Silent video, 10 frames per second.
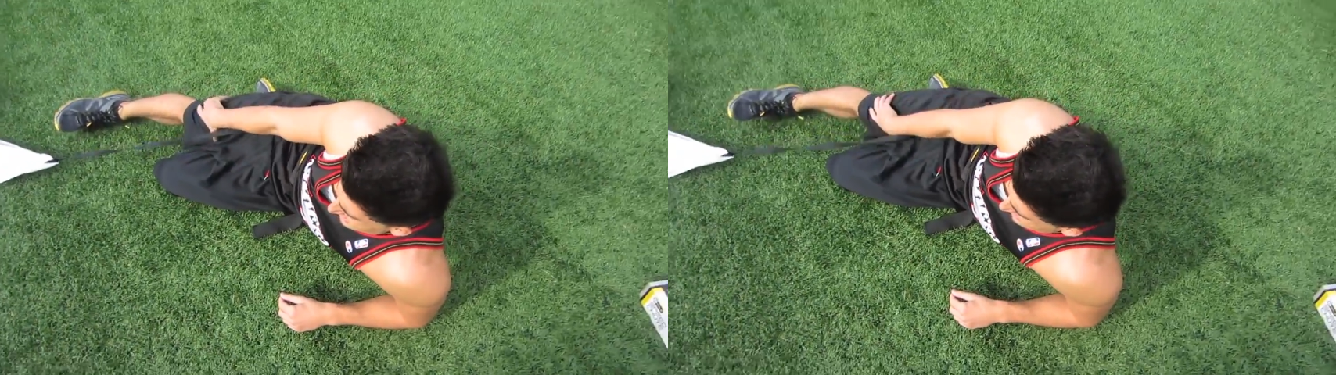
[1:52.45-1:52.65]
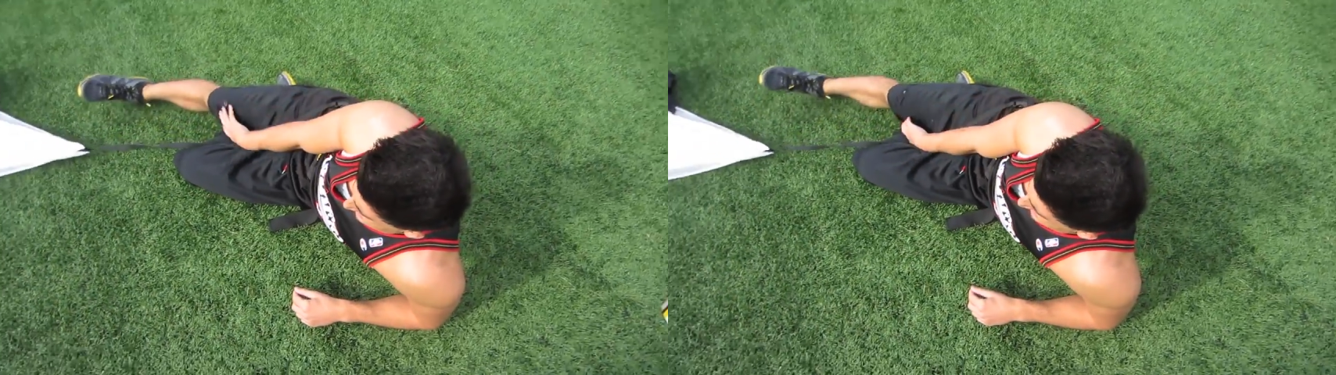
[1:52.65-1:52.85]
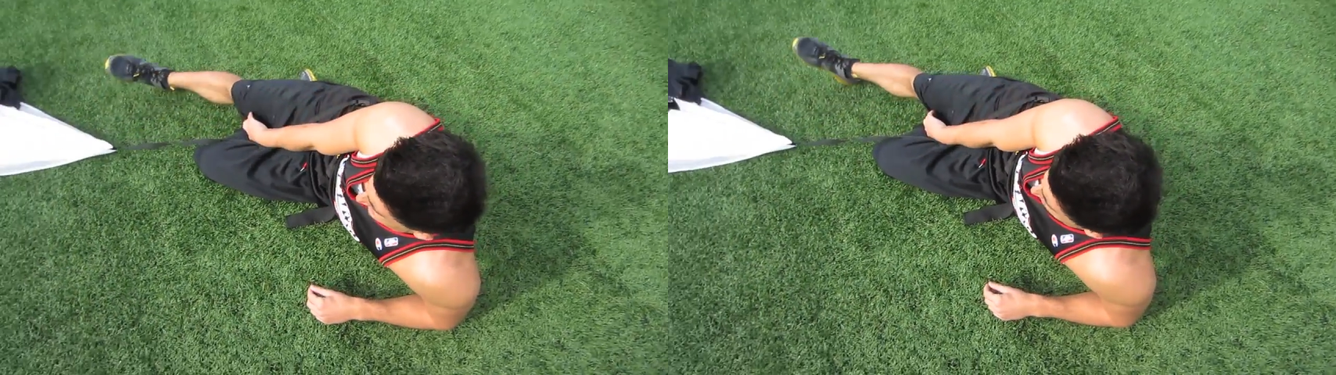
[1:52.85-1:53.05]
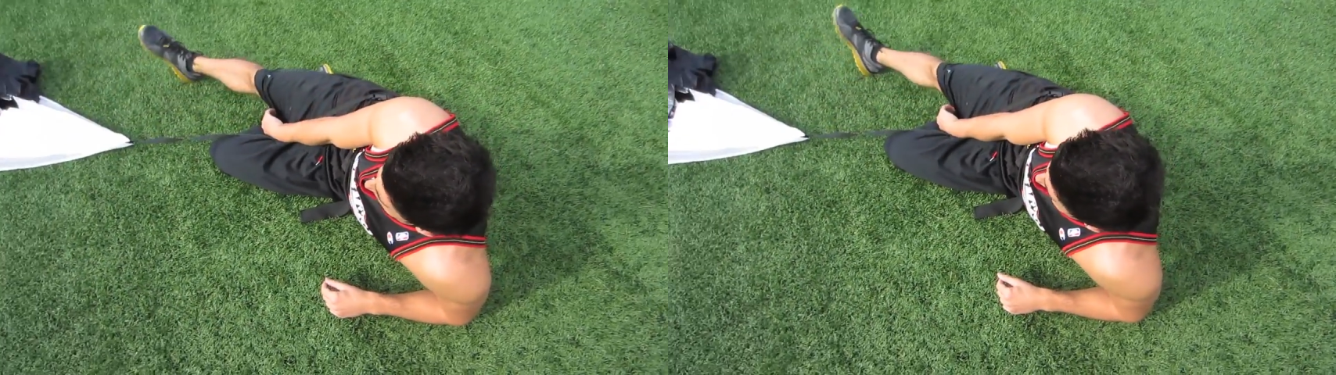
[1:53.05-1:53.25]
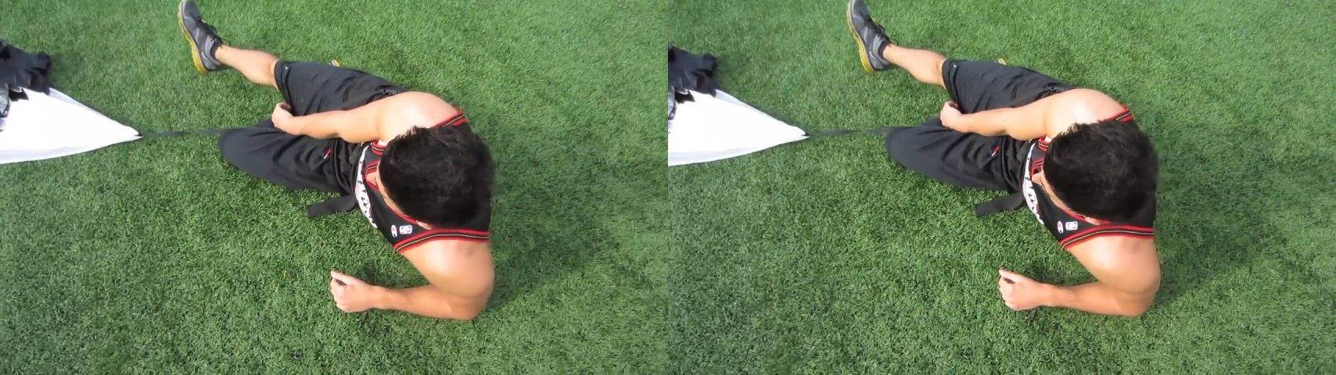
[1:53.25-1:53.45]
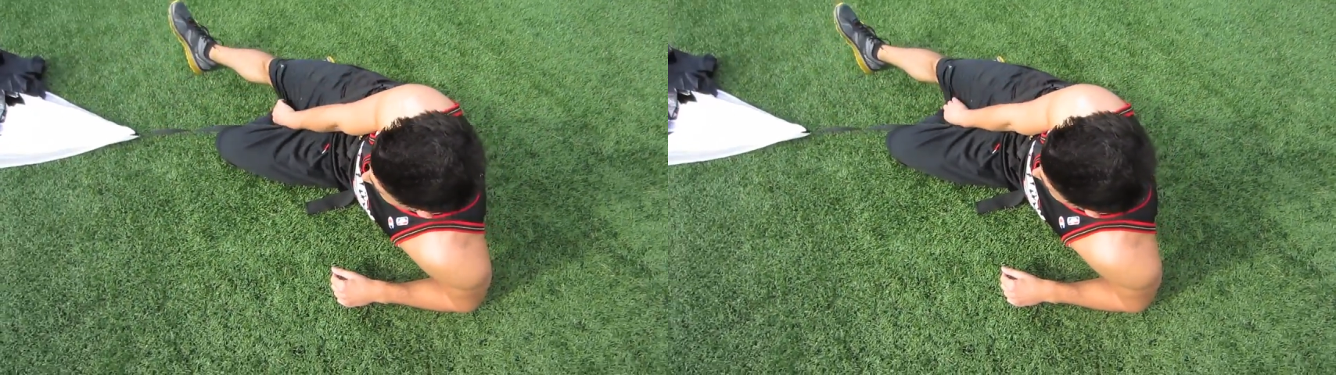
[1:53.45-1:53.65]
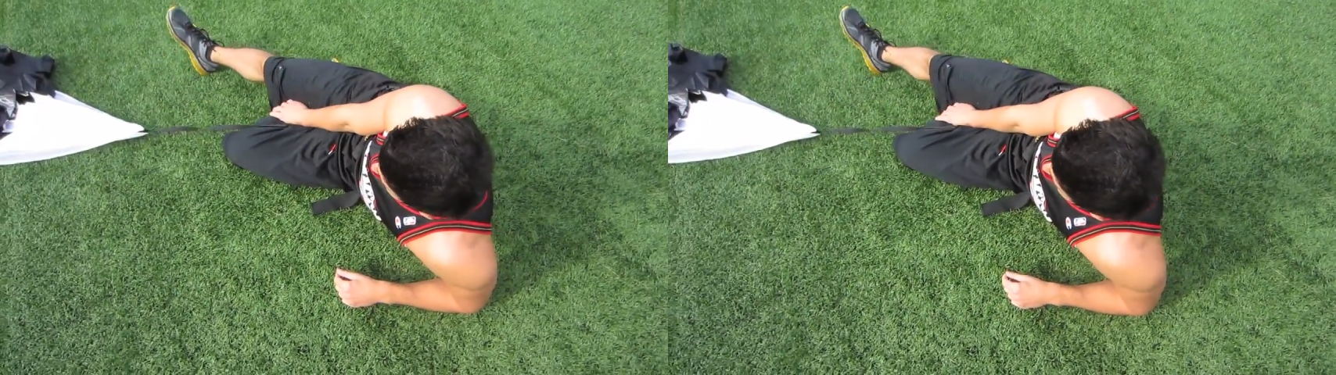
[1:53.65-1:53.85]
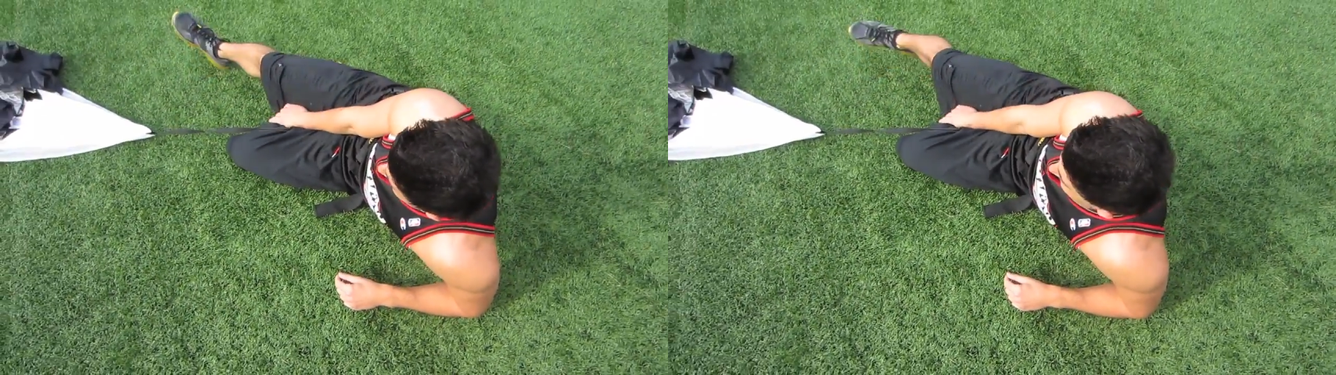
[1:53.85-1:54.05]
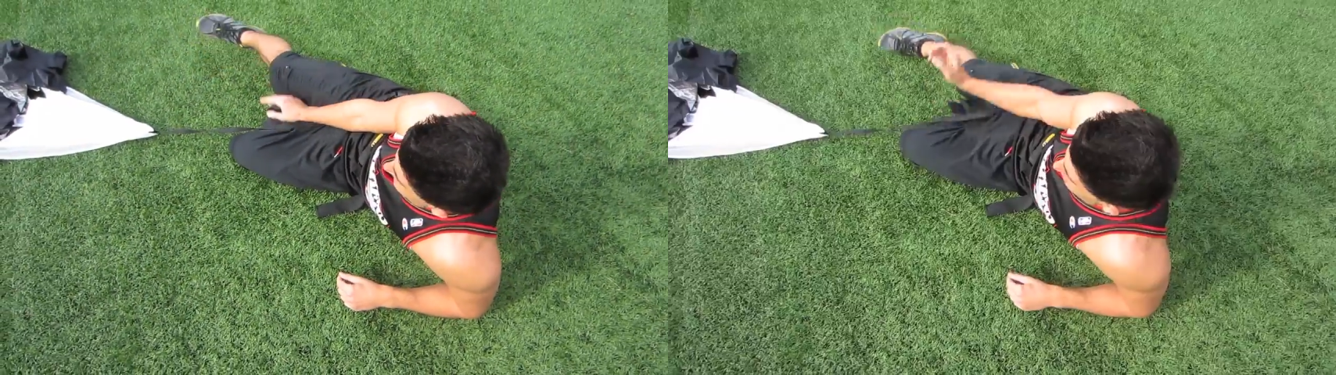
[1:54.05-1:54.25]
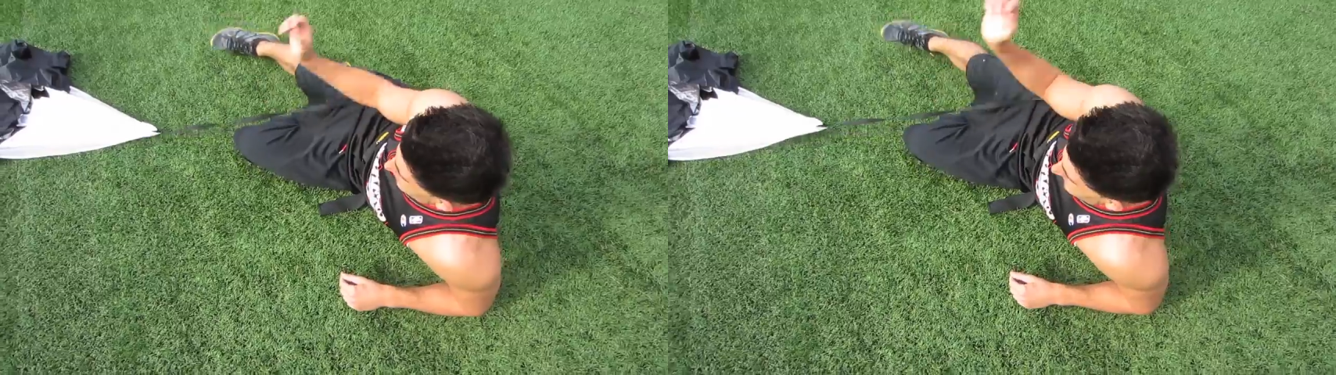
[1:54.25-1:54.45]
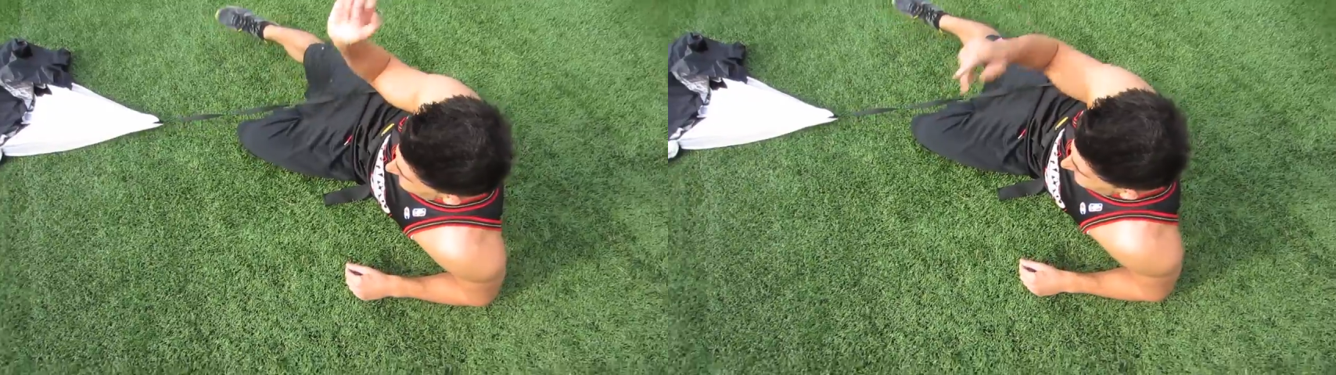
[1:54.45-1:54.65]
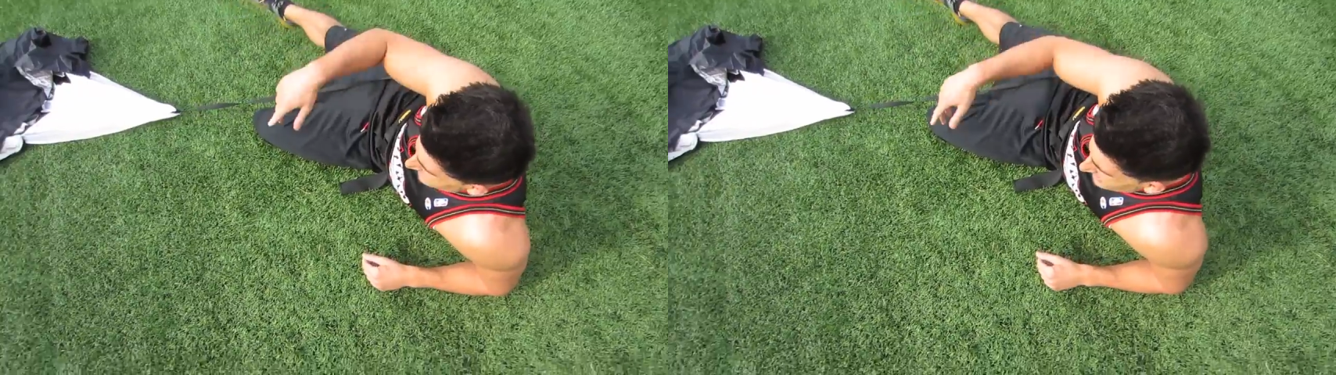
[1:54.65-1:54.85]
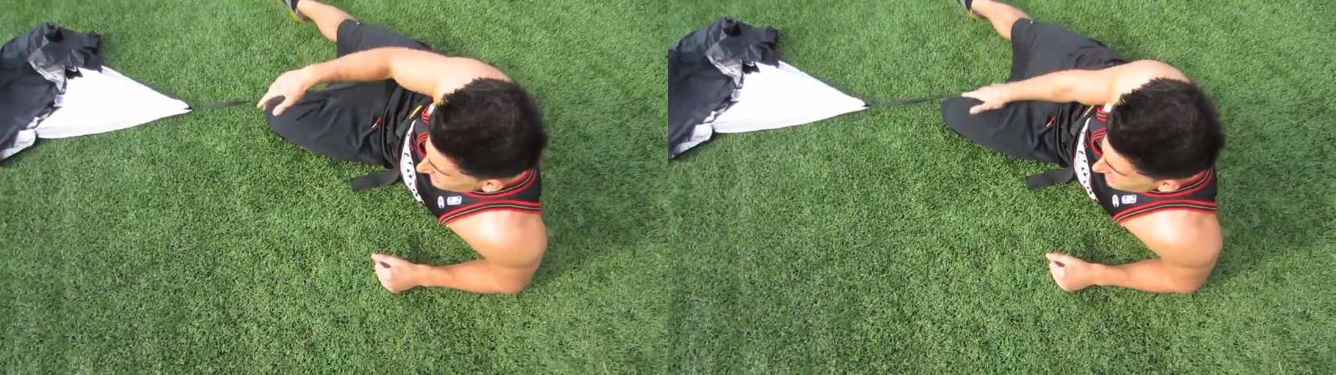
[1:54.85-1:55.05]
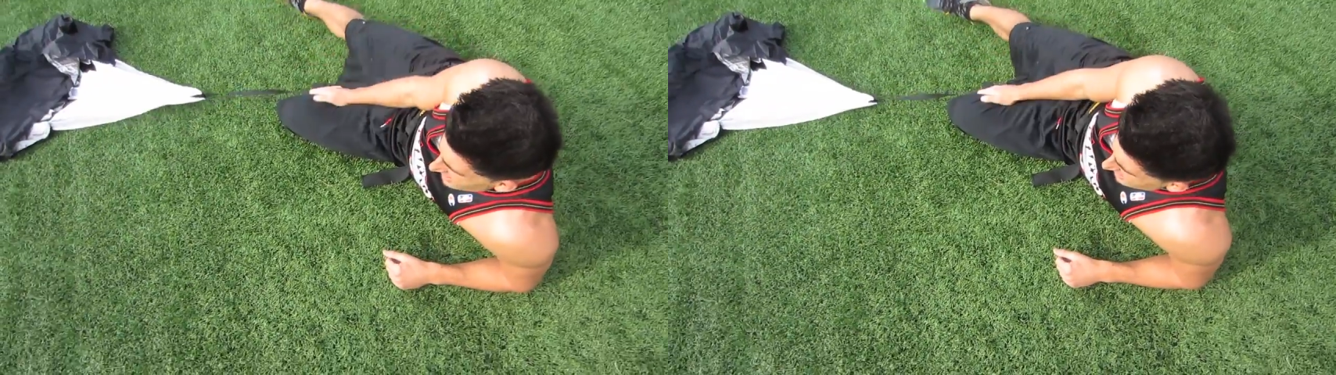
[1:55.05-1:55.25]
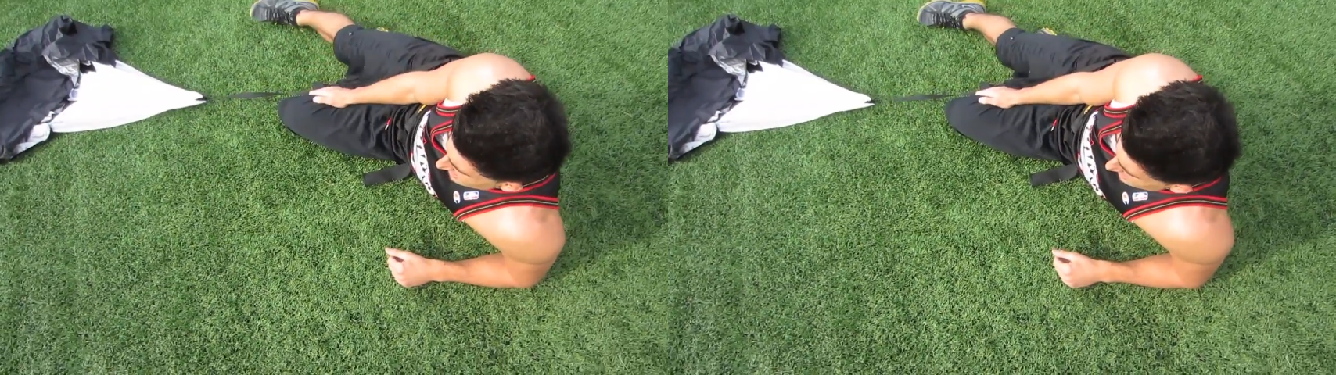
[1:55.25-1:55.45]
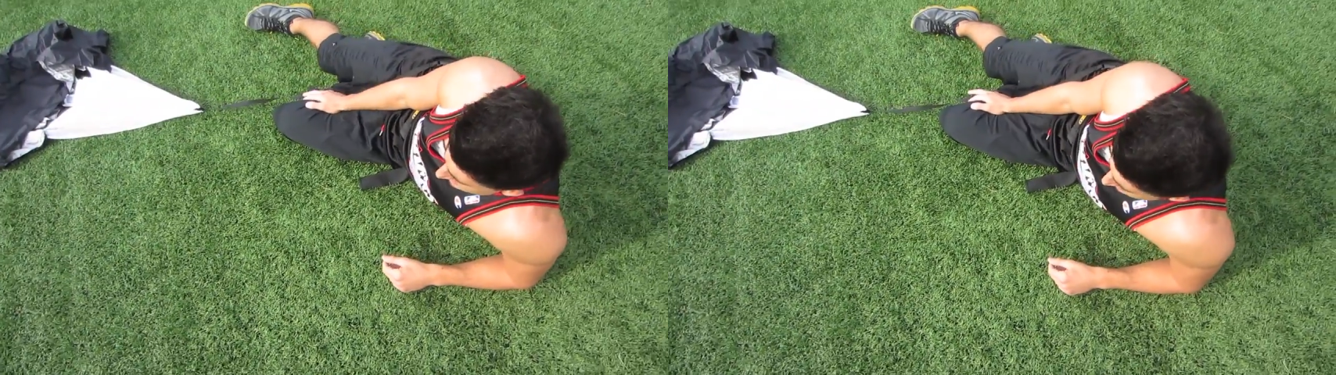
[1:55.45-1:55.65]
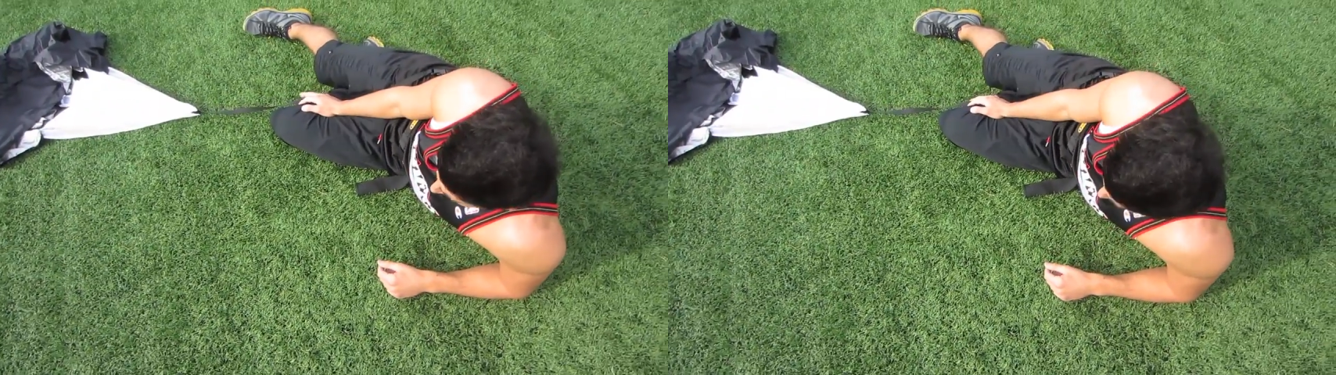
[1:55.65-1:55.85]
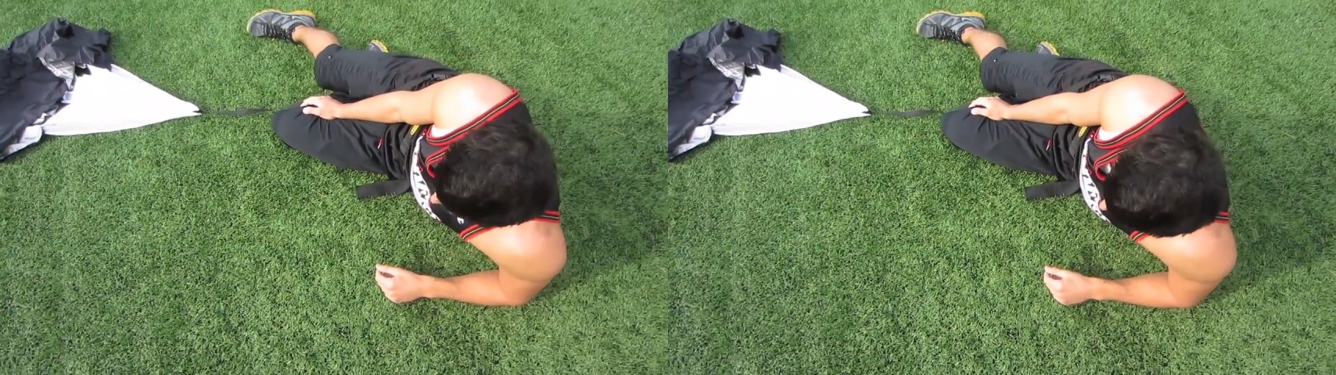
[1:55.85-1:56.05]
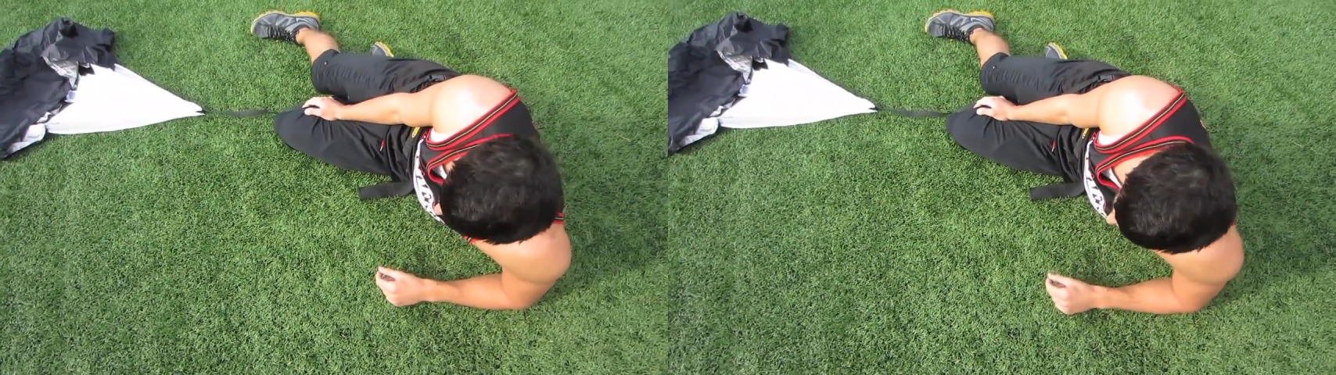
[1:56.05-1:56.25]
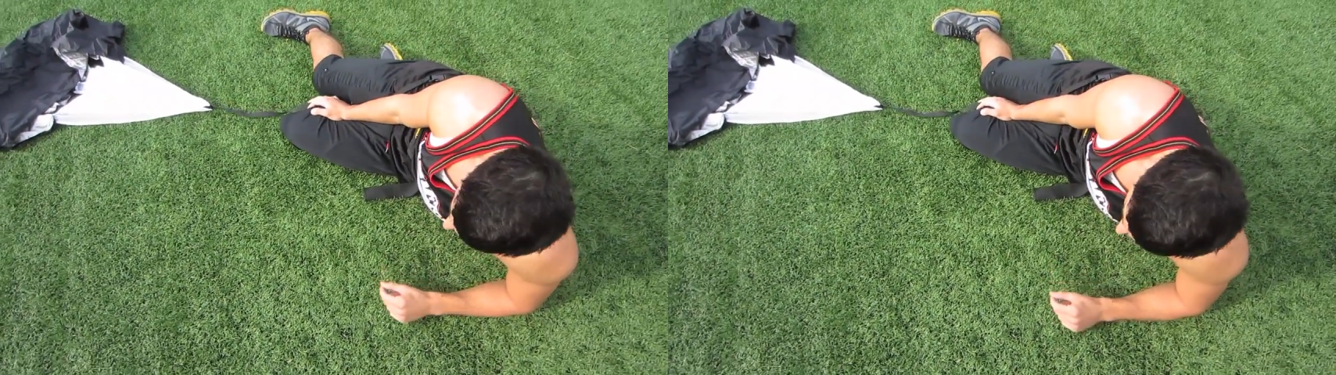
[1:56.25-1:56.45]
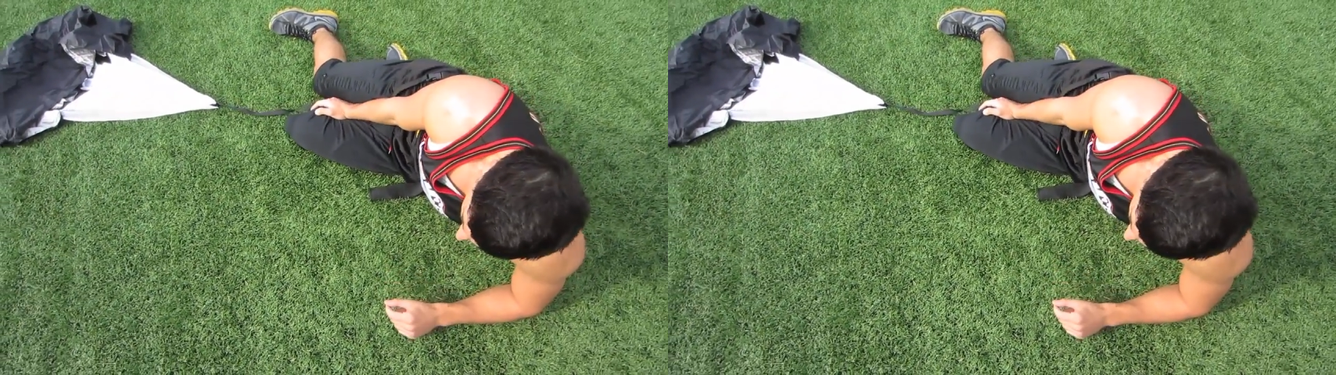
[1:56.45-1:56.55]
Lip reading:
[unreadable: no face in view]